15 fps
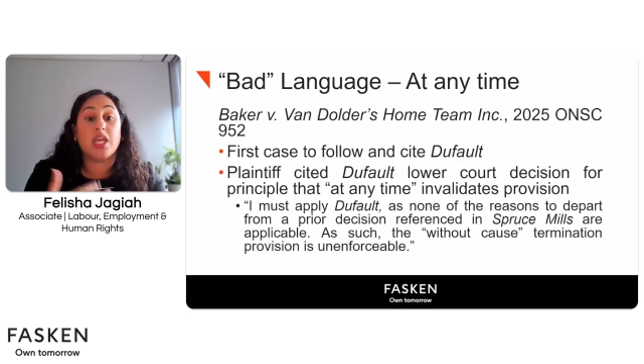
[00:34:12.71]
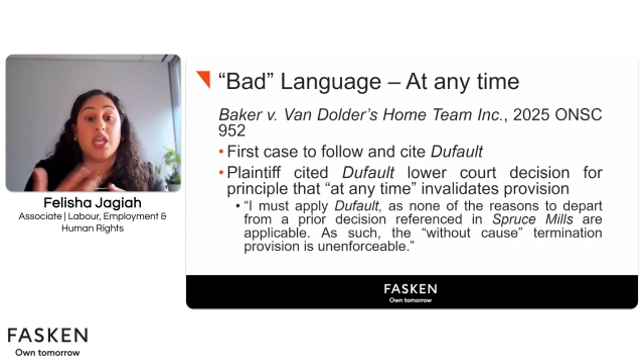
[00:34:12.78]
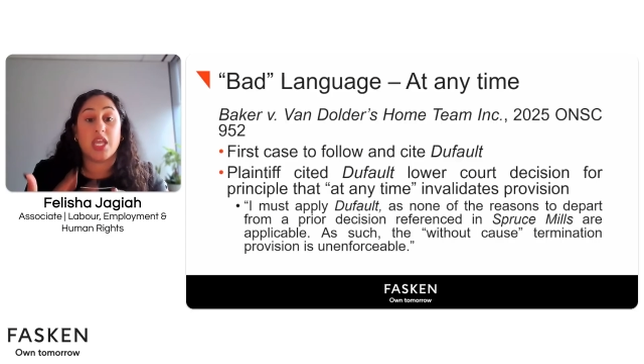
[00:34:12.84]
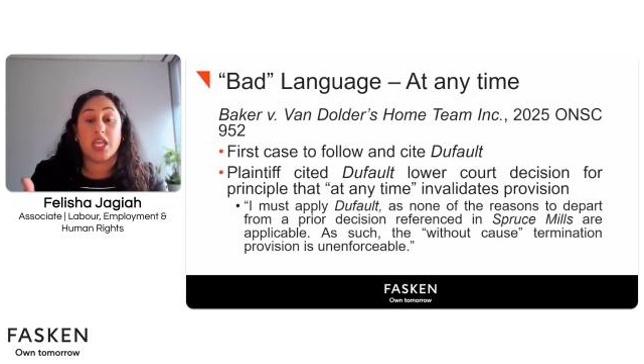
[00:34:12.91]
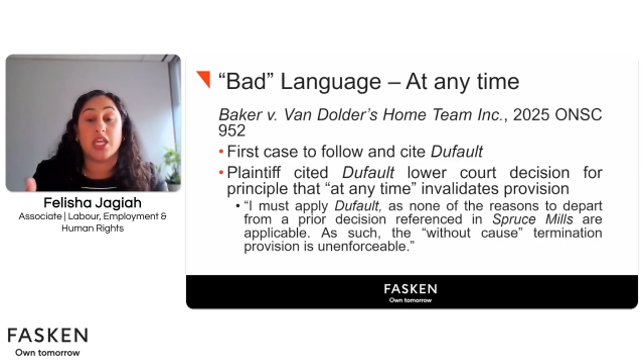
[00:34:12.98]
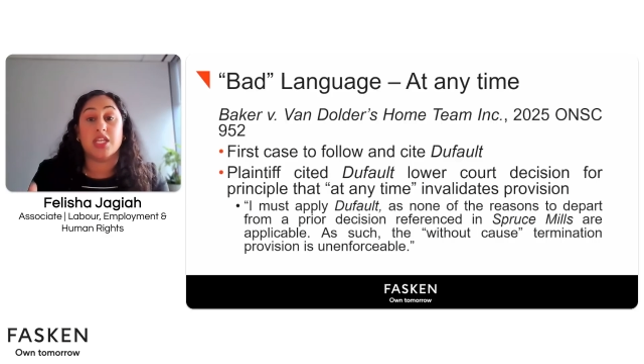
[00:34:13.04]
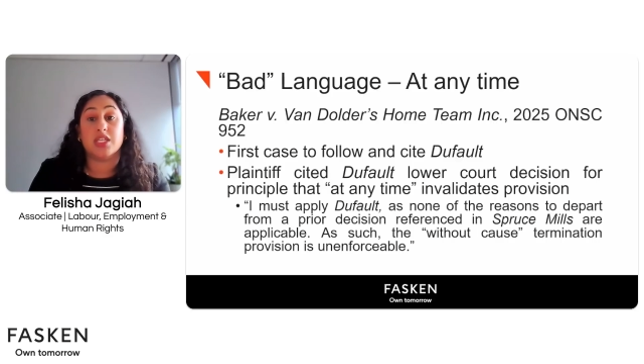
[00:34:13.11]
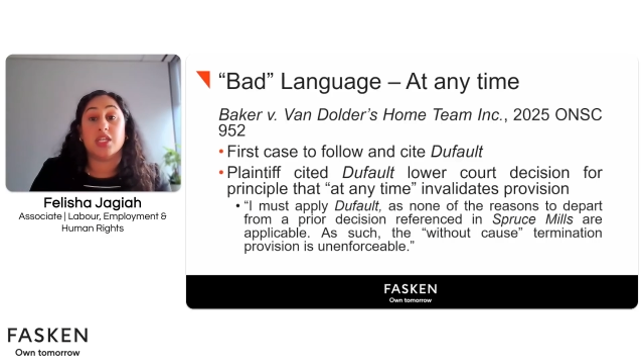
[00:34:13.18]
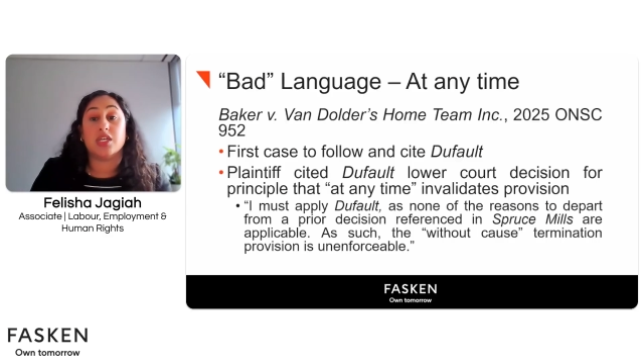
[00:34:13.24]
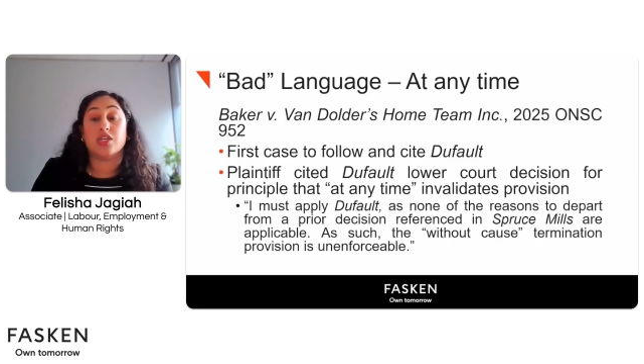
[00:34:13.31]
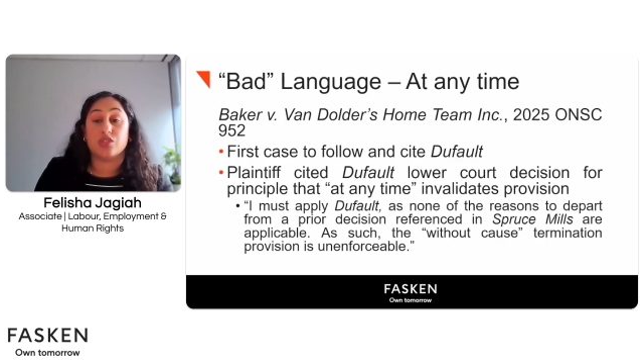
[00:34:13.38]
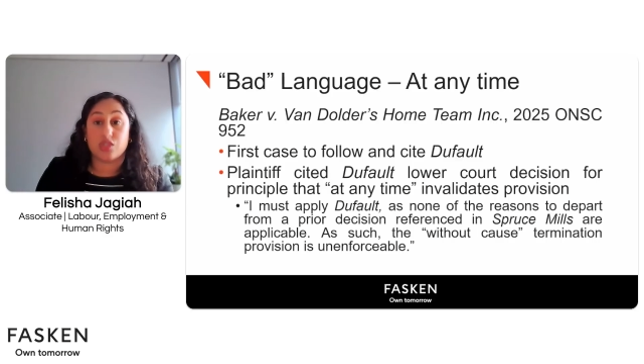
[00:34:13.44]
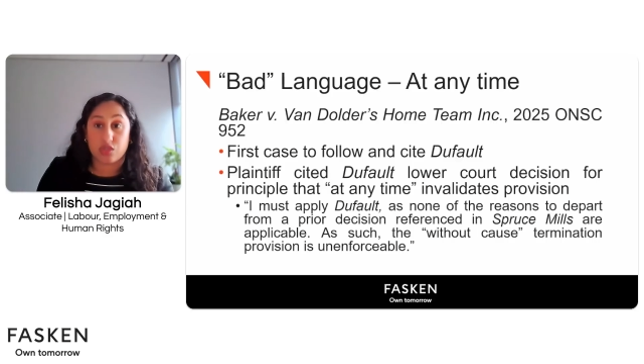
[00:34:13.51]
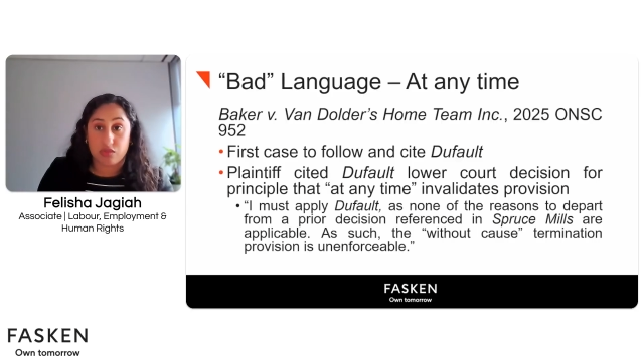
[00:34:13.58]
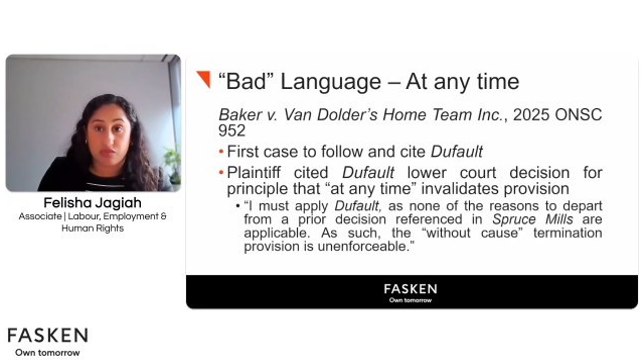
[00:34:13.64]
in
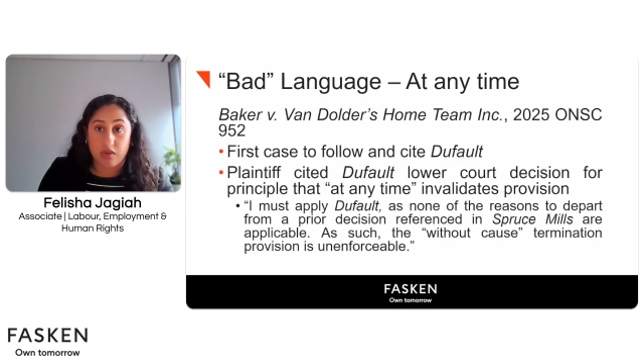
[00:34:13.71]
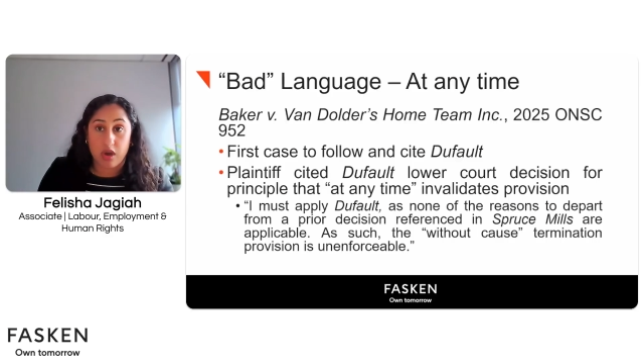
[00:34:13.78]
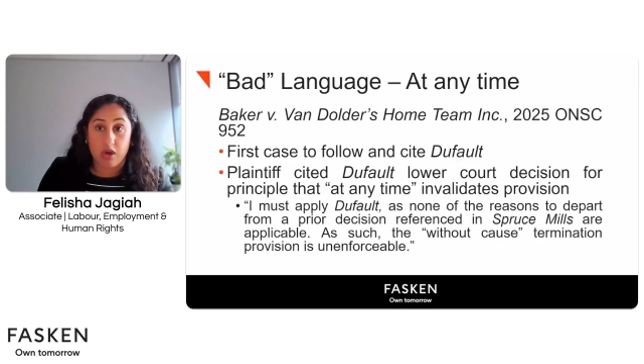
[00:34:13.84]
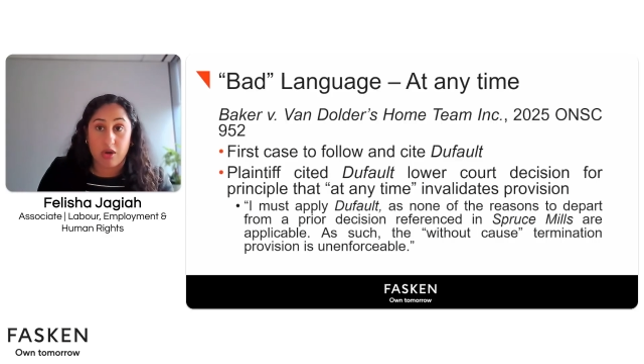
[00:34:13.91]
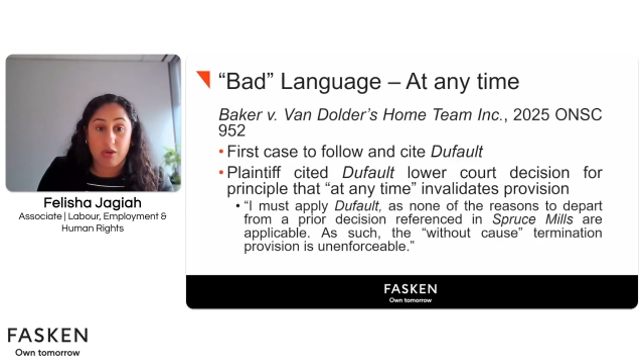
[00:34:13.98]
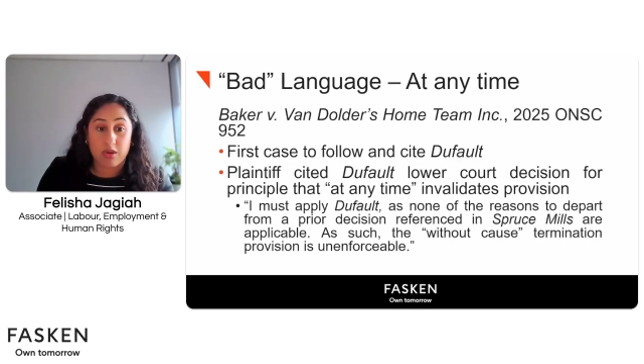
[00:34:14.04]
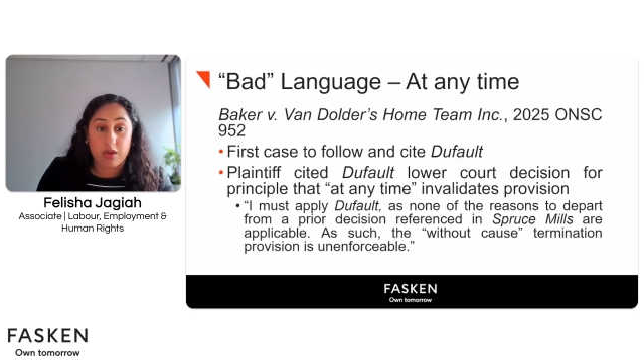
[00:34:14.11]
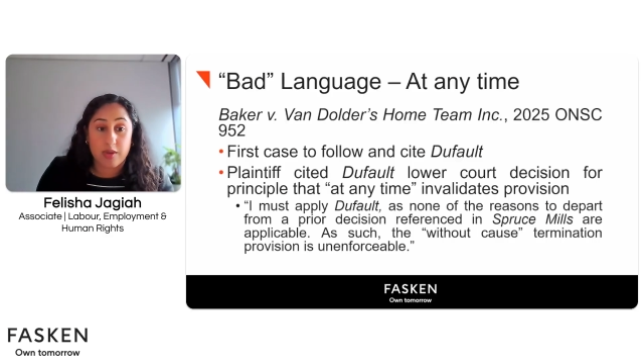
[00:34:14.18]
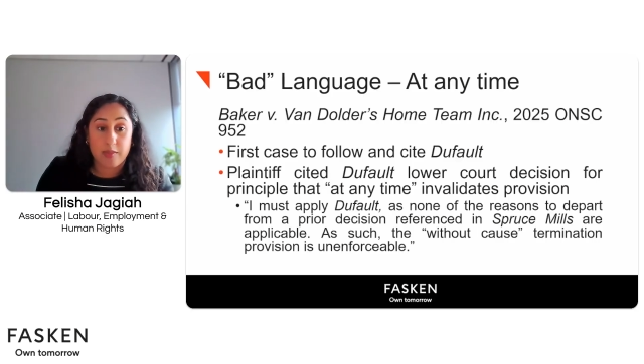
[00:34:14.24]
Dufo.